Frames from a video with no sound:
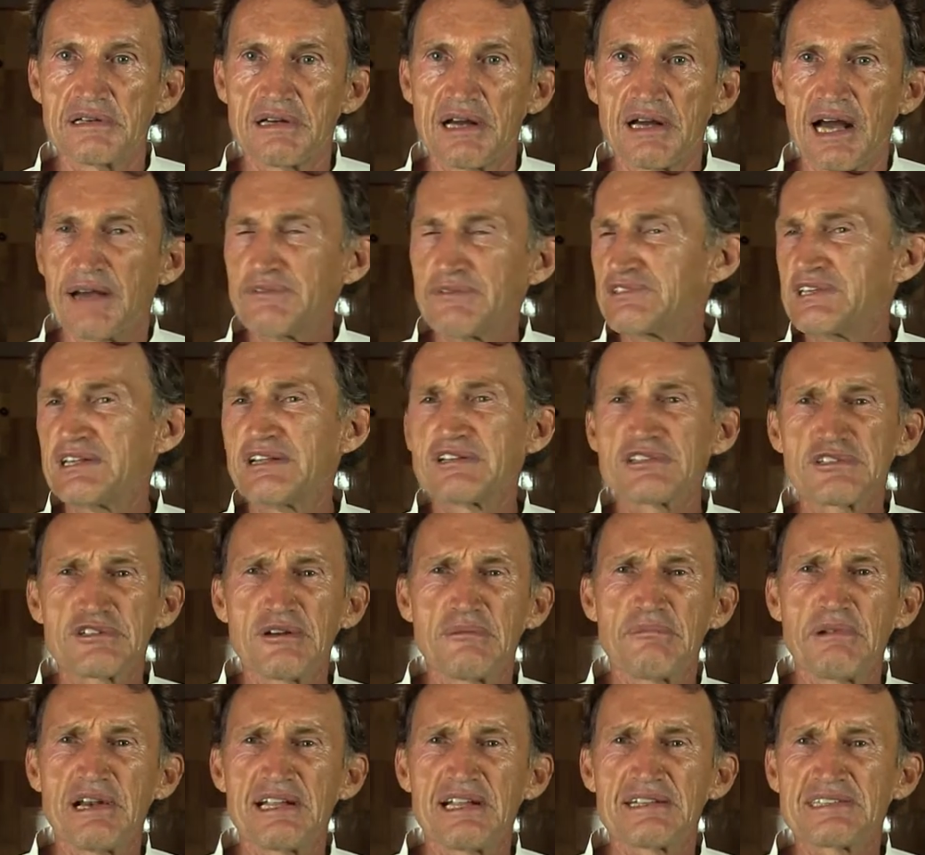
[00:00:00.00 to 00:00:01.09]
I've seen it so
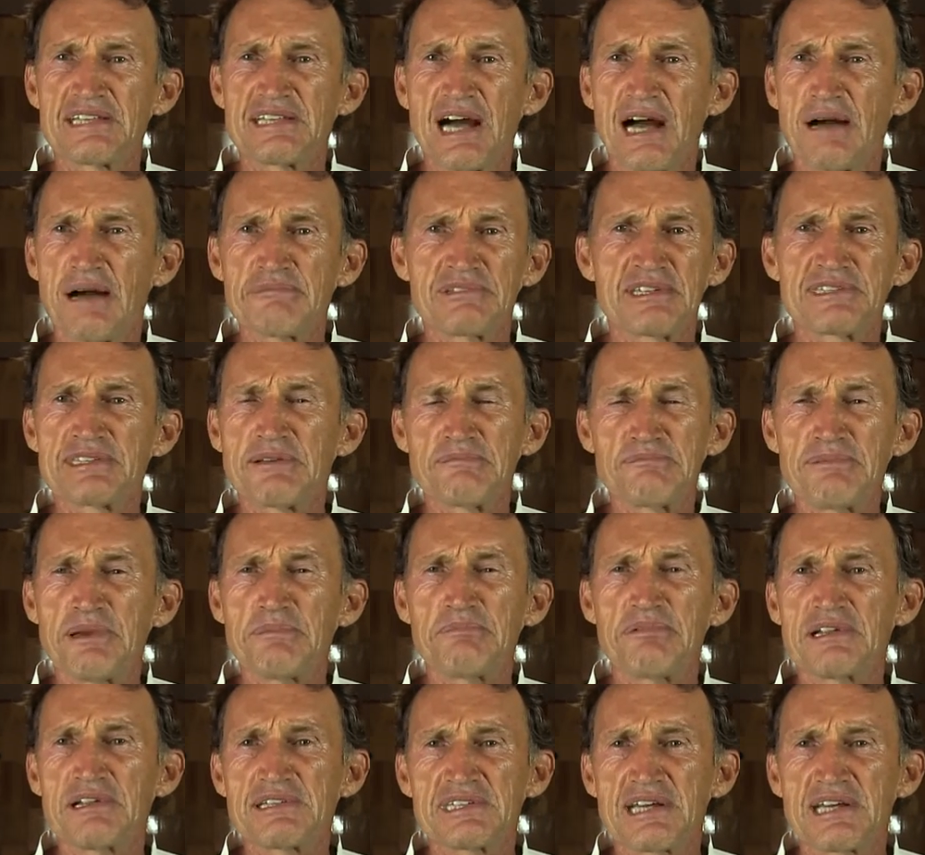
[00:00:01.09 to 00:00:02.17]
many times when the
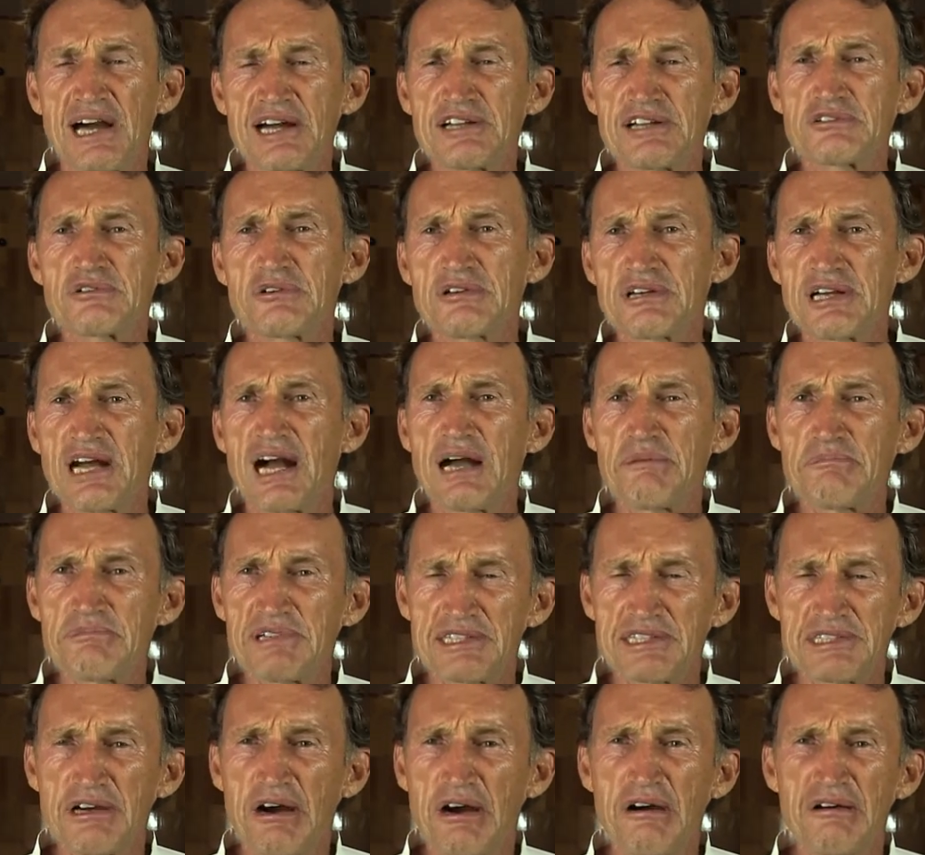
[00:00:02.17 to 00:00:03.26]
people try to calm me
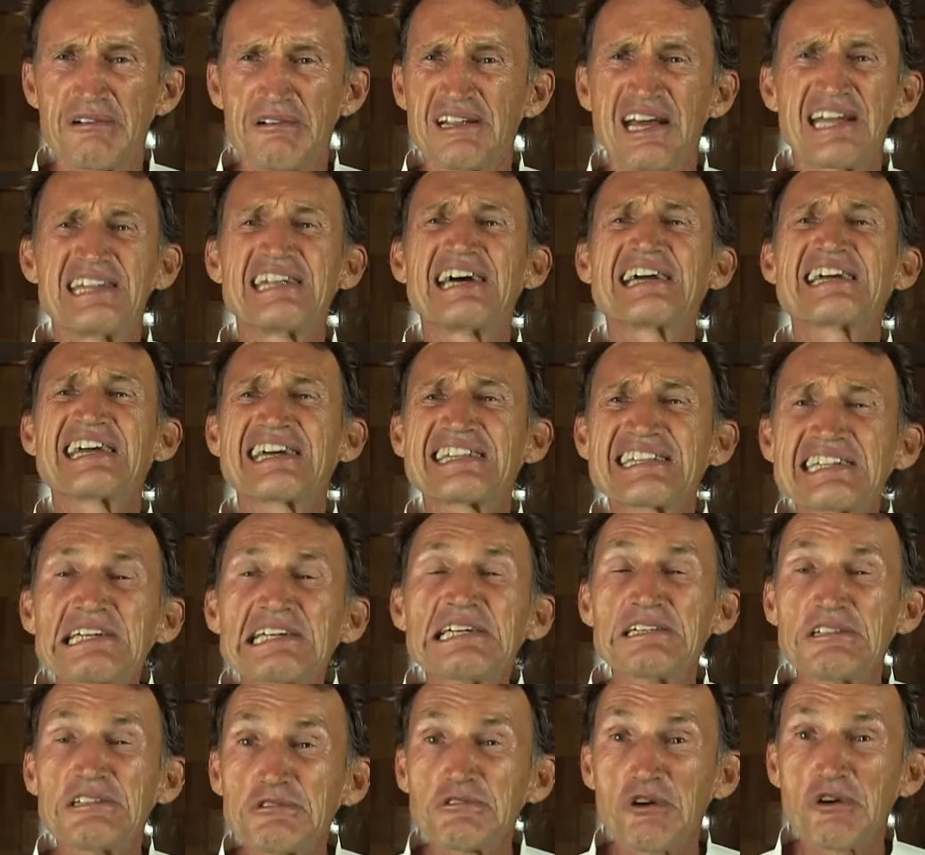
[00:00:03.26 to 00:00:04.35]
down and I get
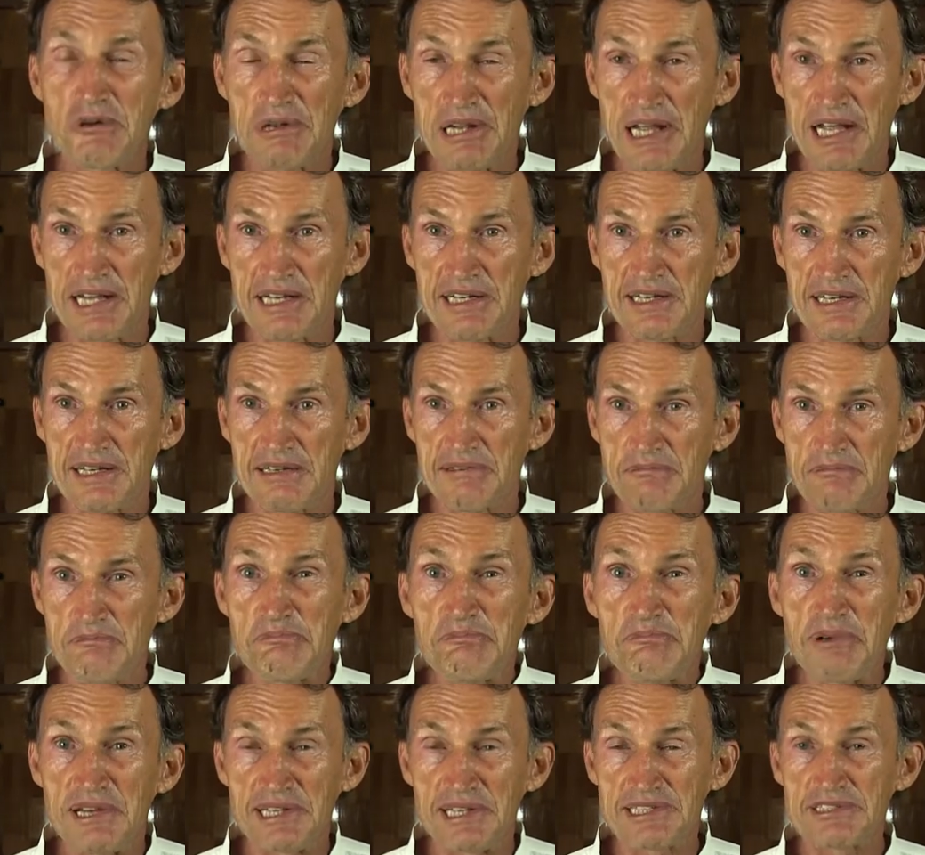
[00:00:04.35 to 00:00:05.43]
really totally angry.
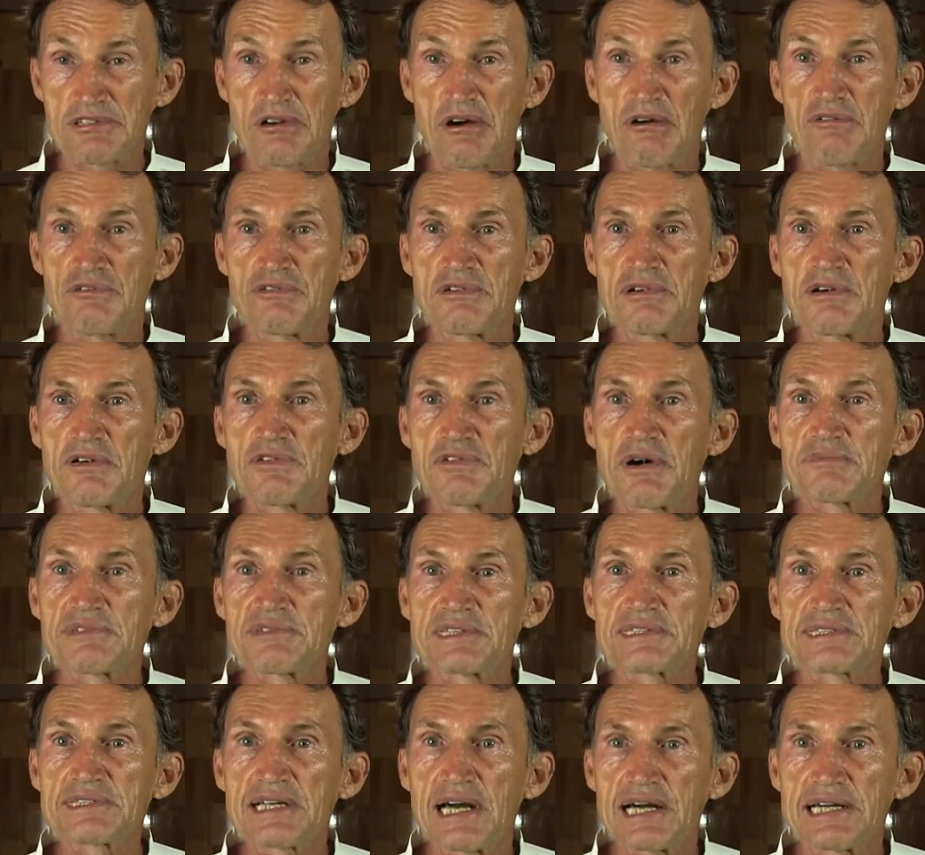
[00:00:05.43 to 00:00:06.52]
Best off from the
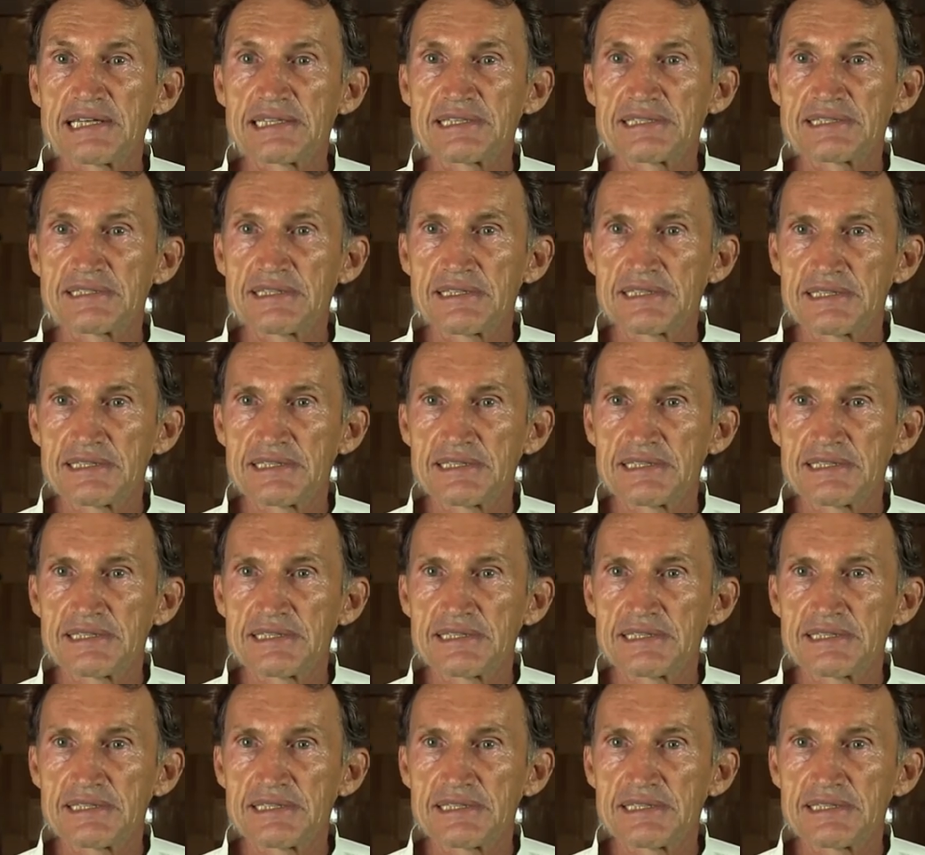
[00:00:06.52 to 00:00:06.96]
skies.